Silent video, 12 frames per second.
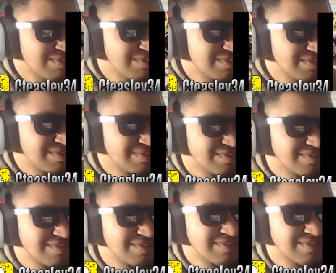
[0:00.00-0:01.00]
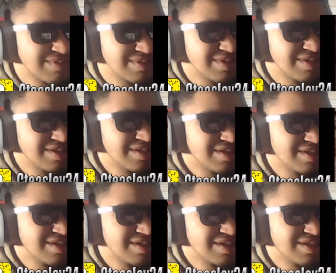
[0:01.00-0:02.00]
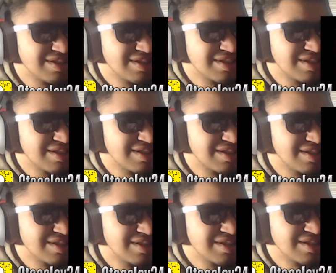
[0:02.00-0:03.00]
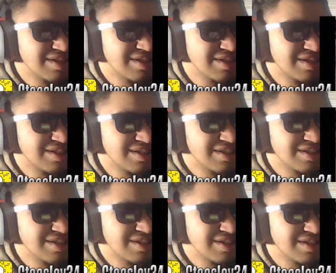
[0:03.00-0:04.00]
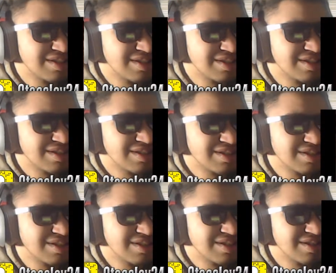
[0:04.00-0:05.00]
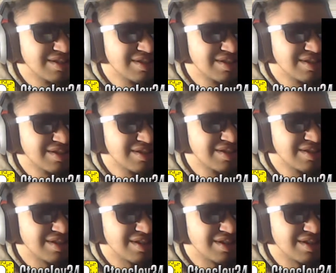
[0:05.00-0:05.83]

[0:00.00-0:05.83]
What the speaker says: Nothing is said.